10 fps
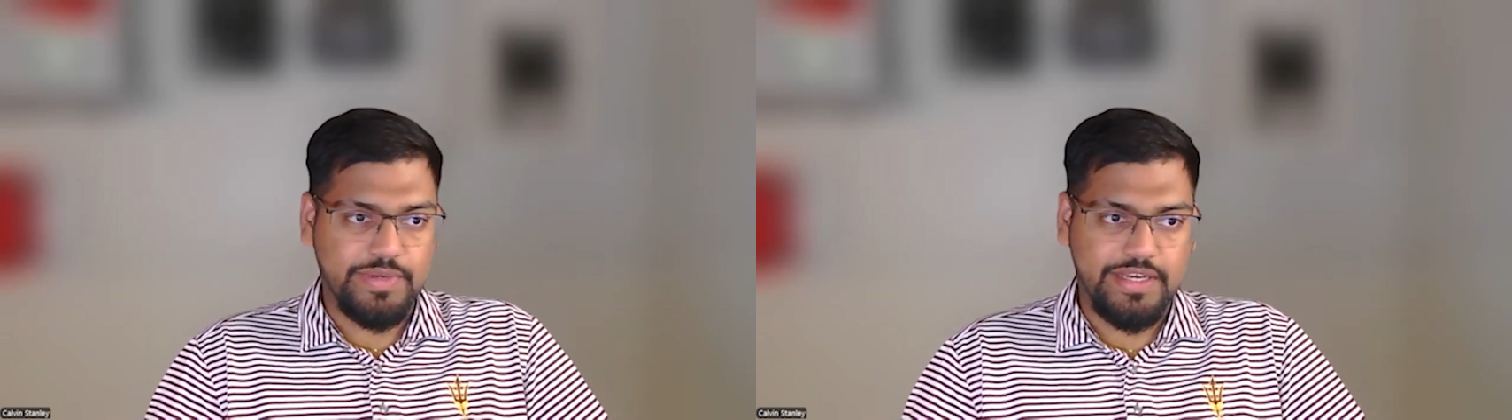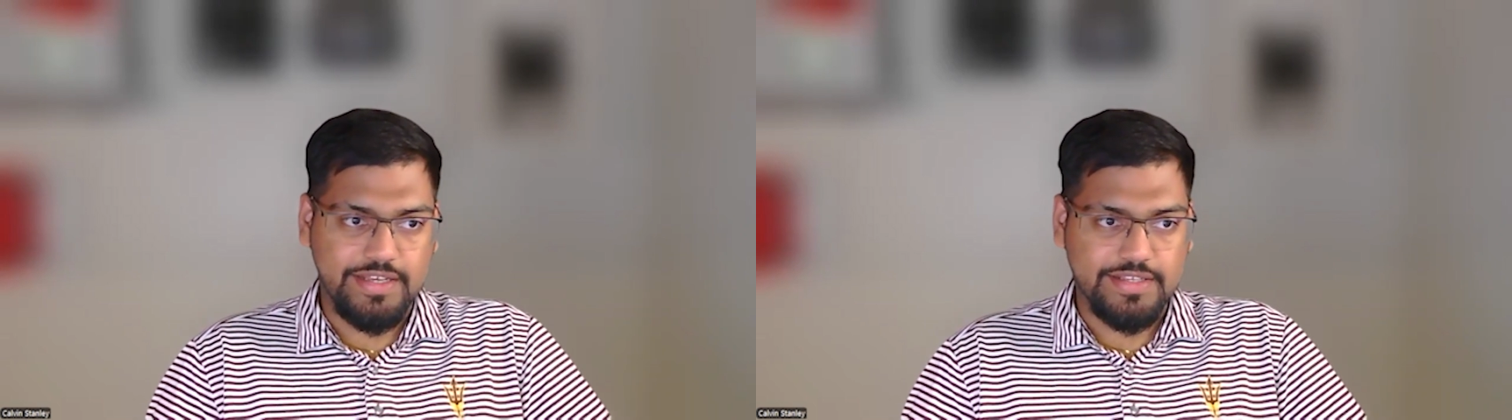
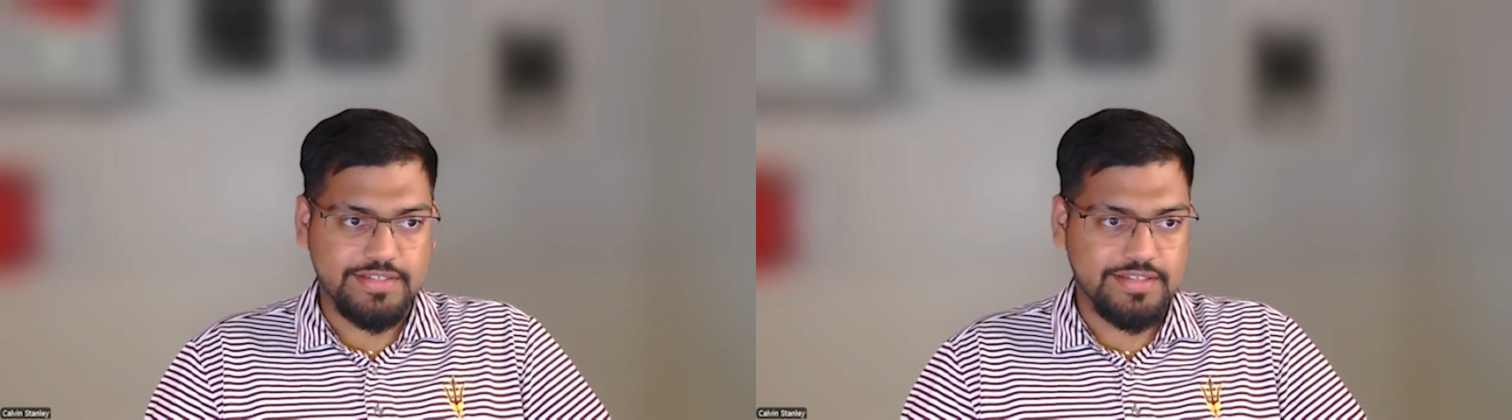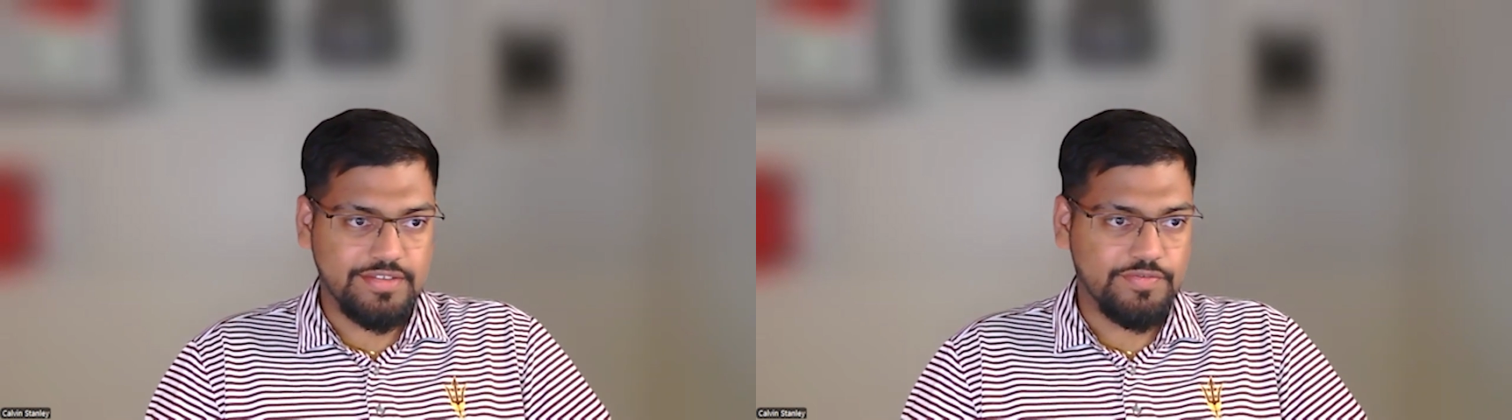well
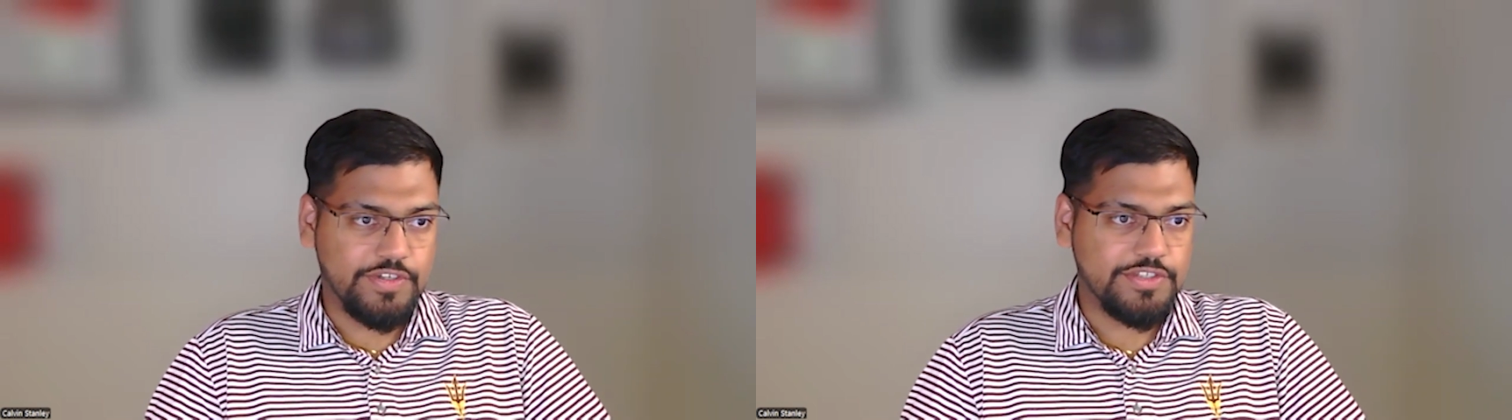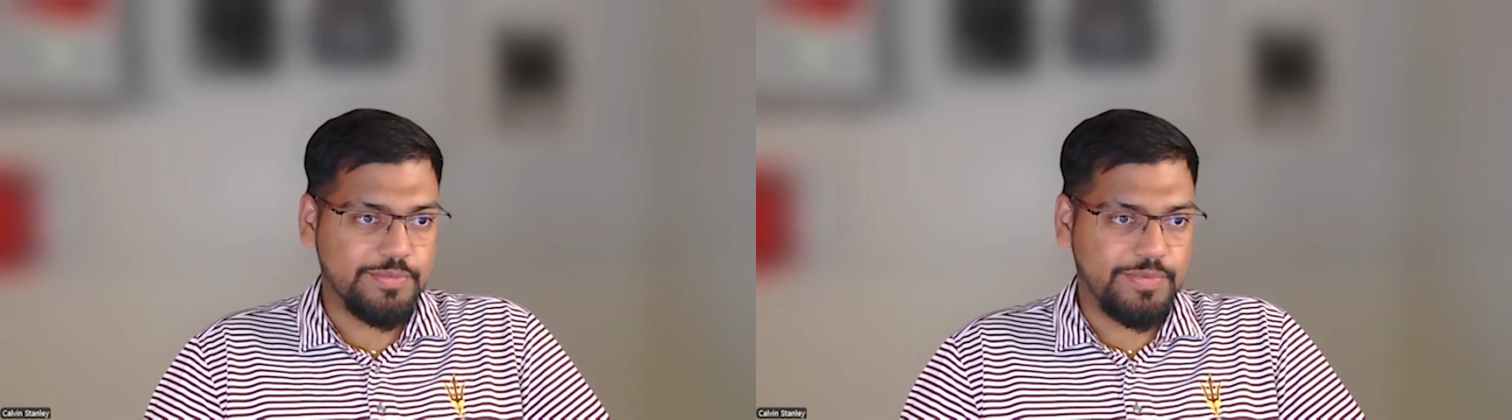as
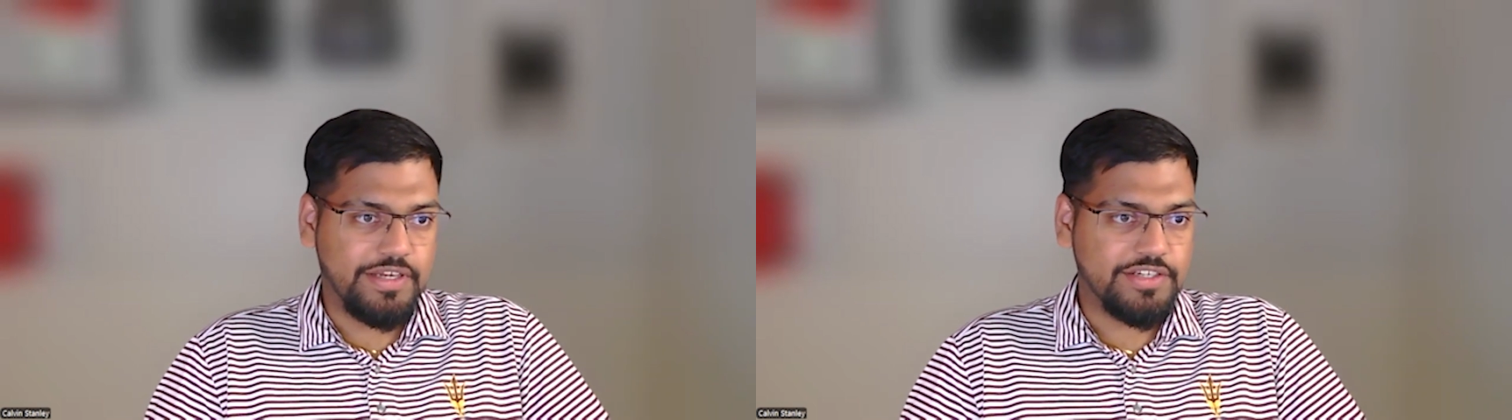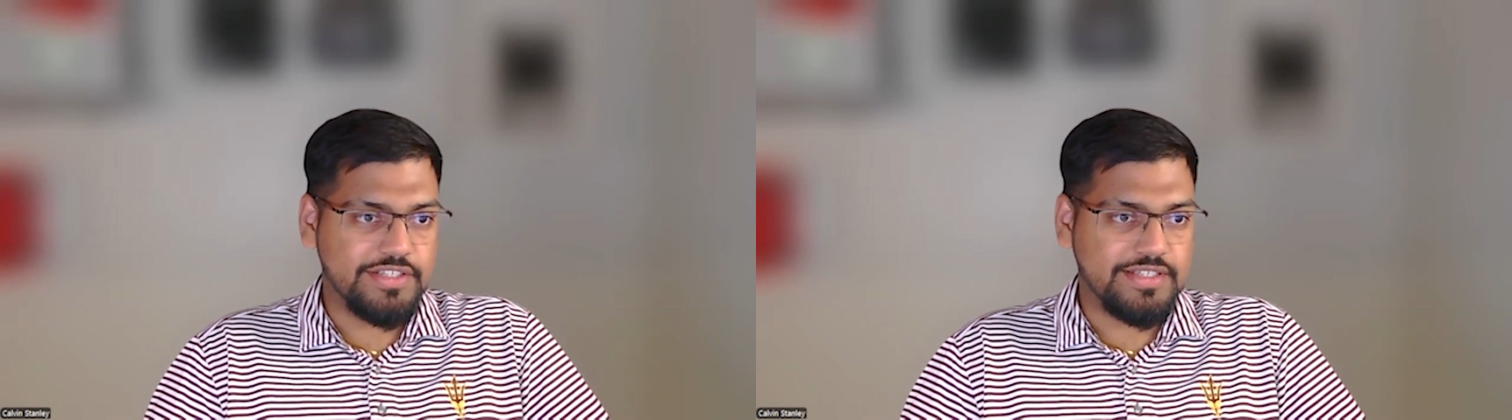virtual
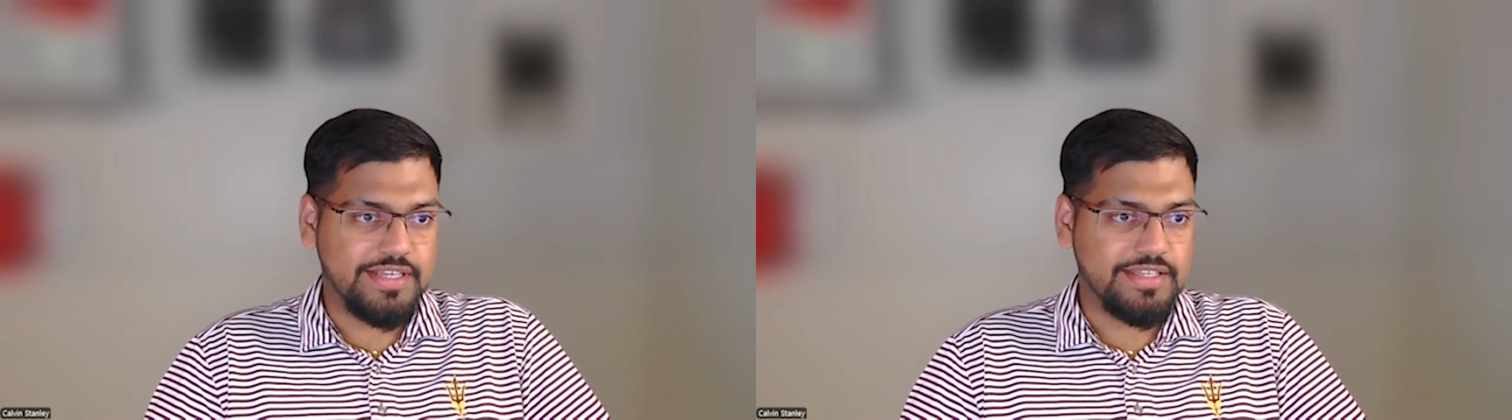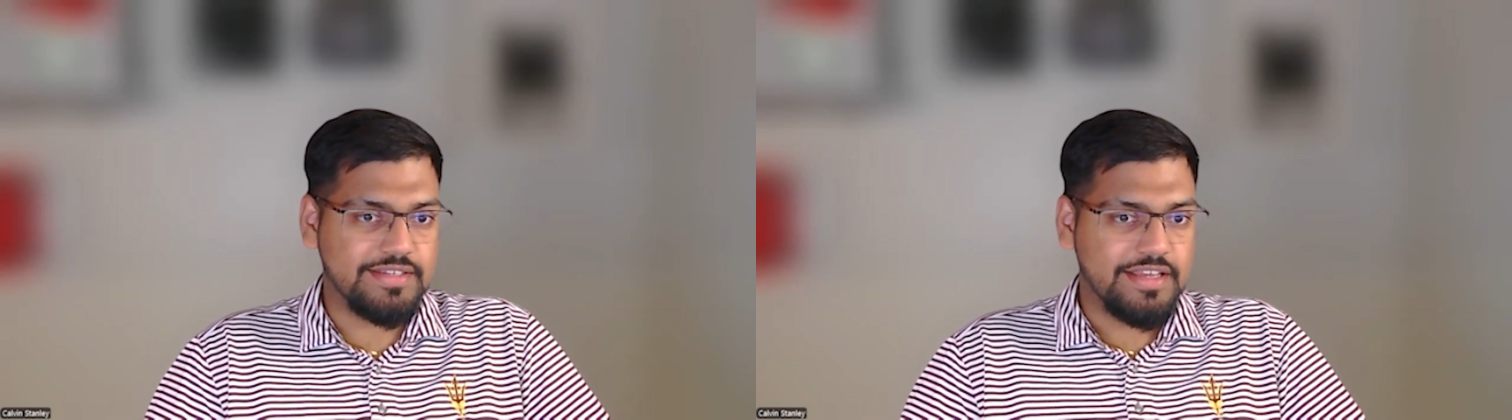production
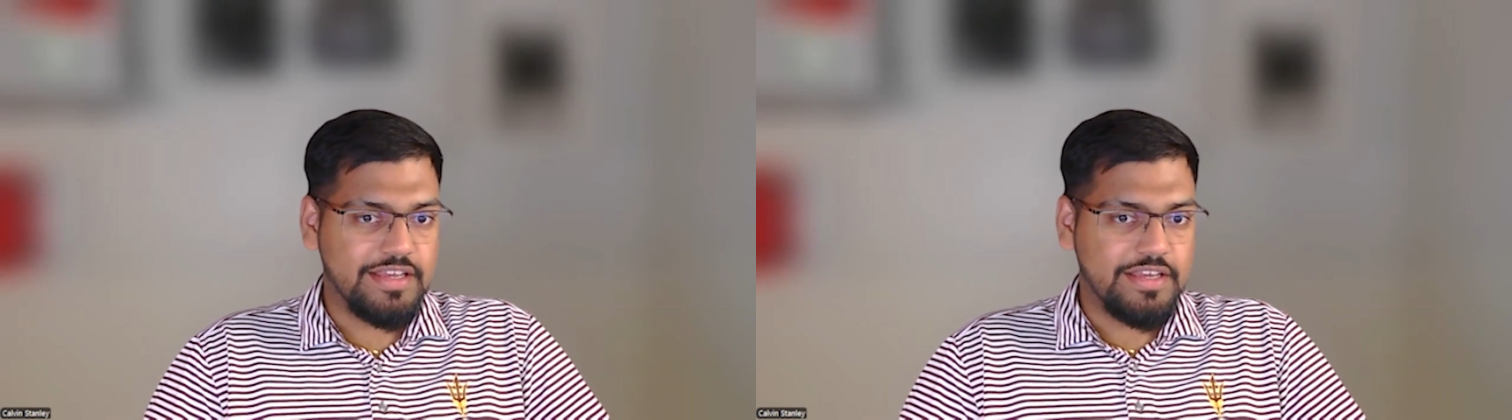sets.